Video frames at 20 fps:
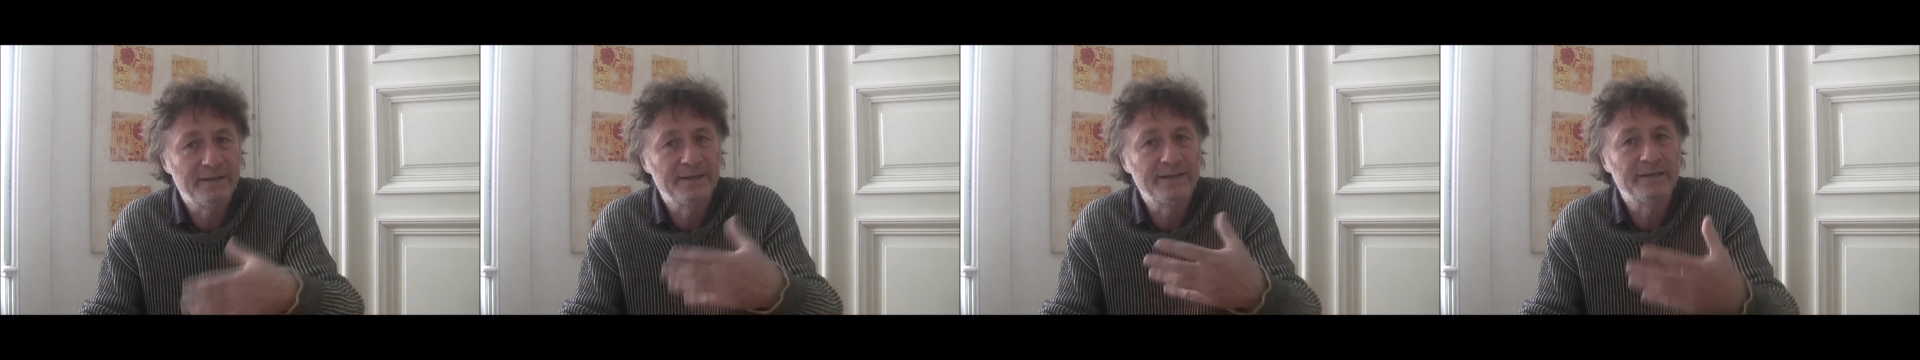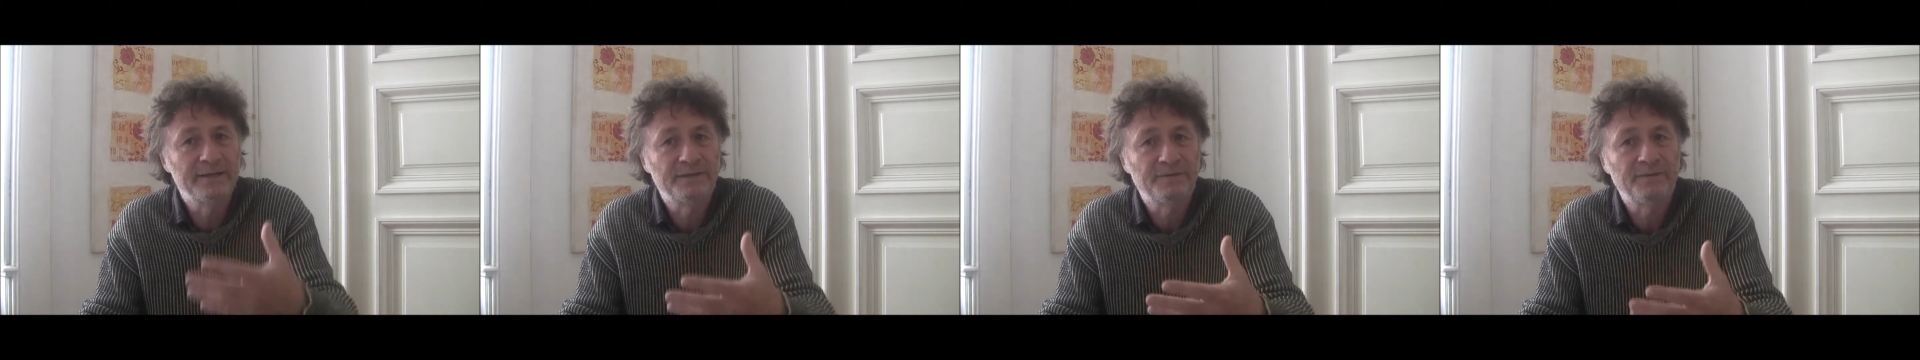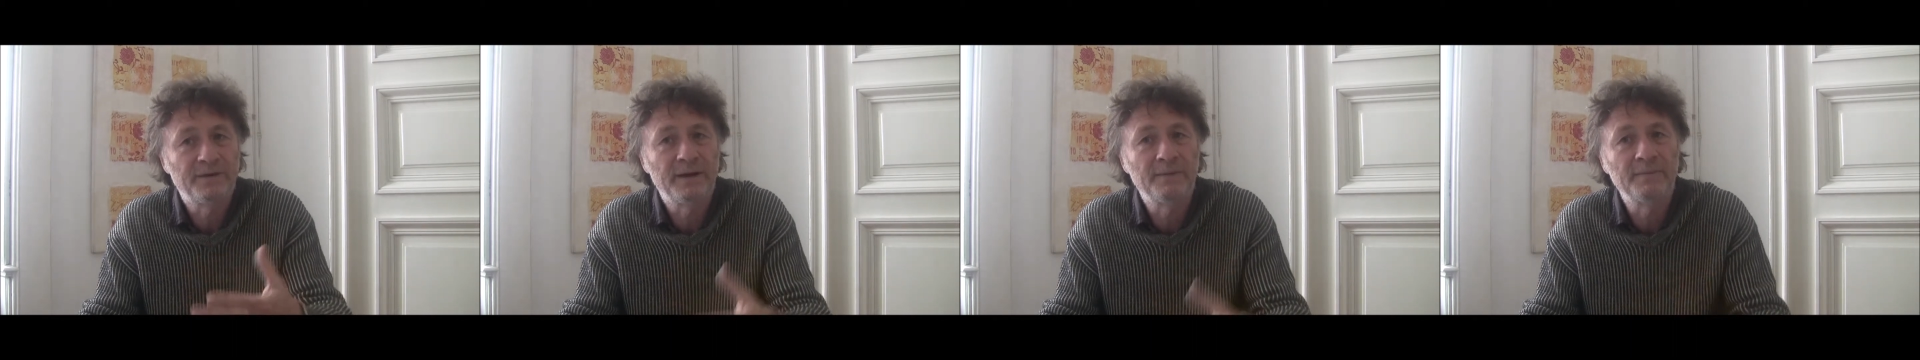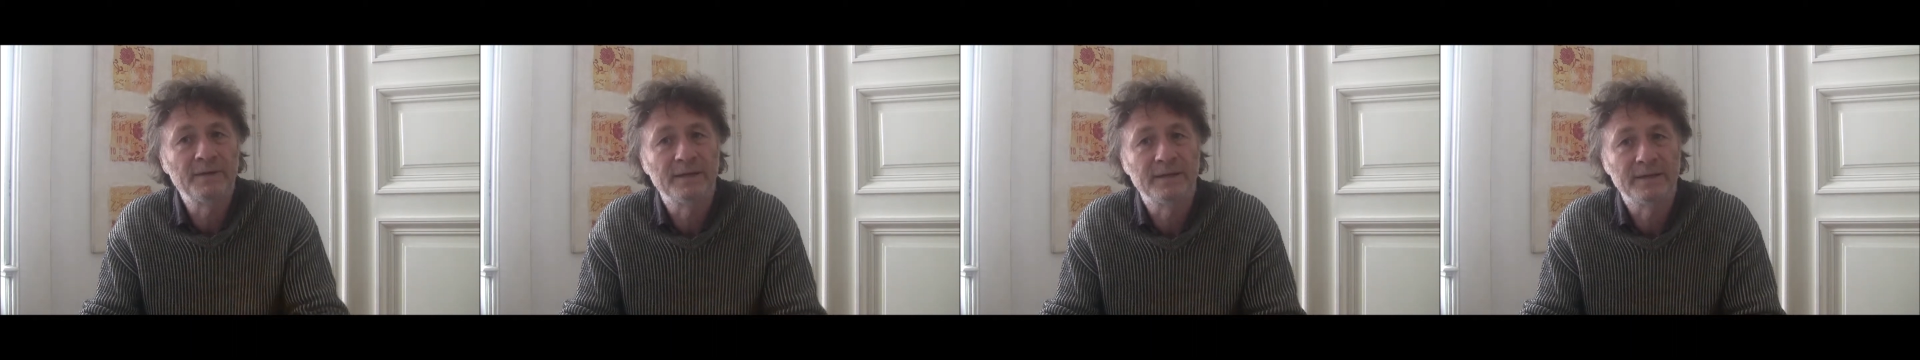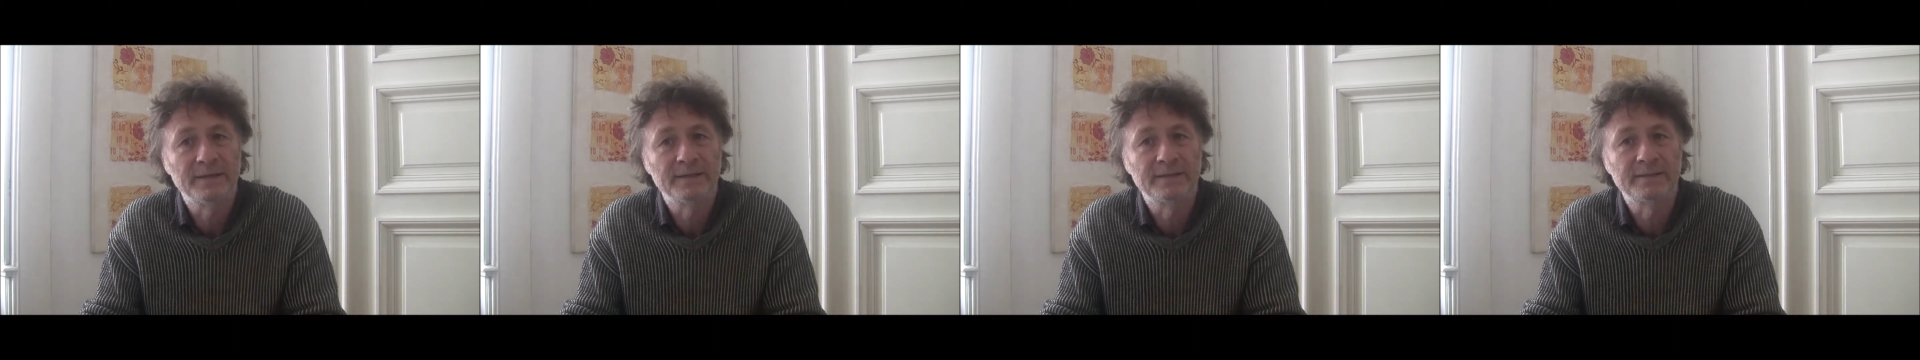these
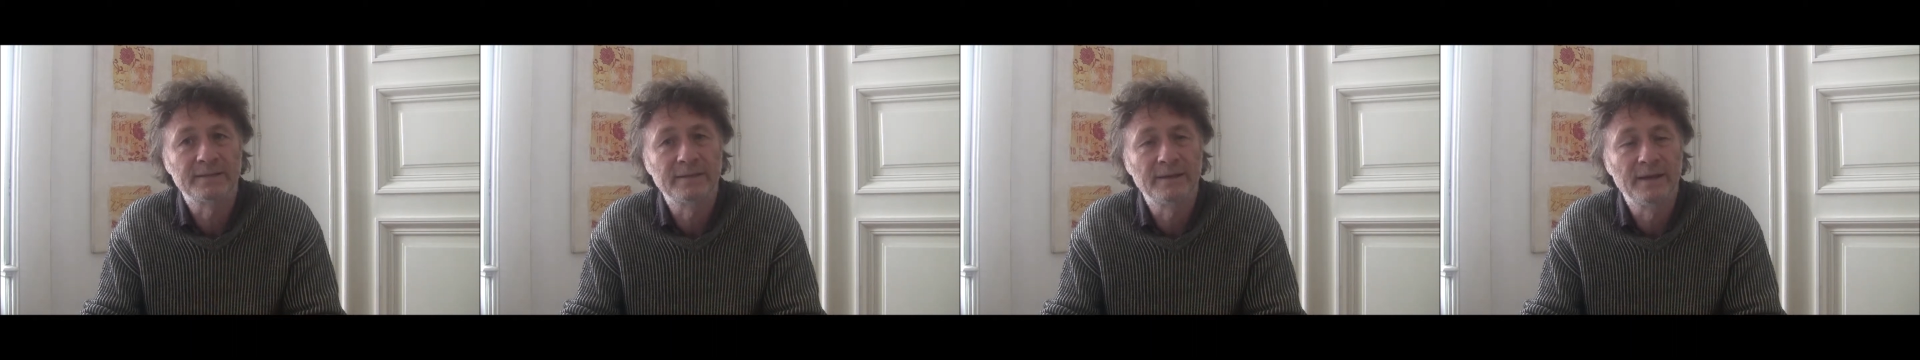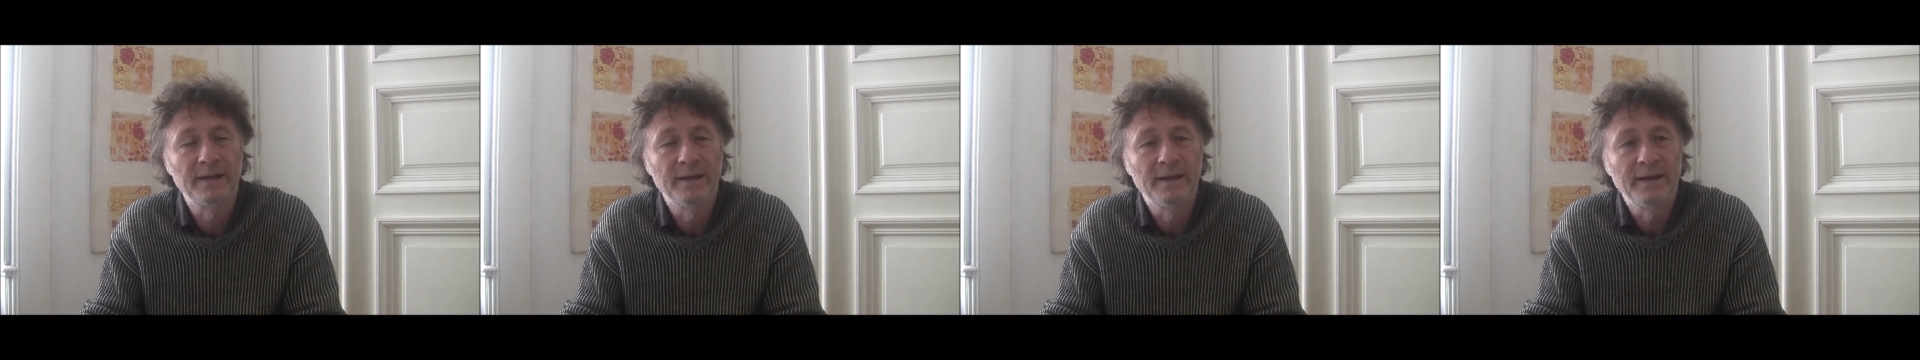families.